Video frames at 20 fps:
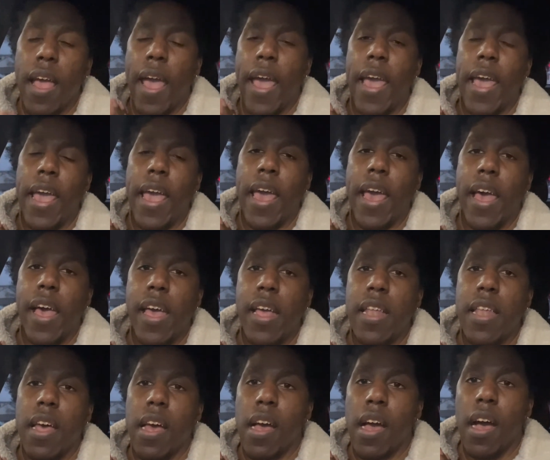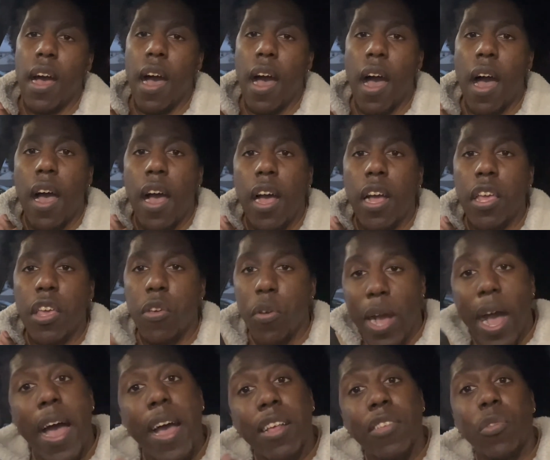and you
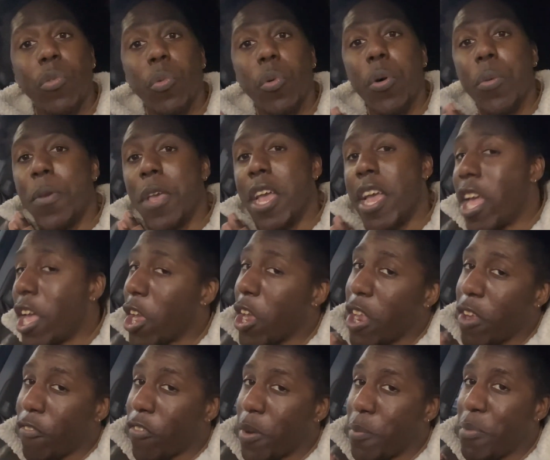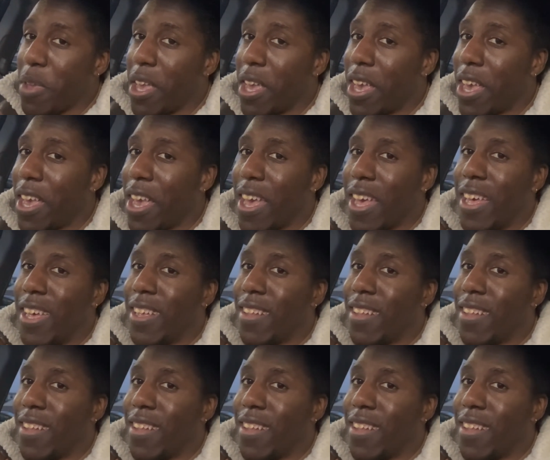guys will be hearing from me,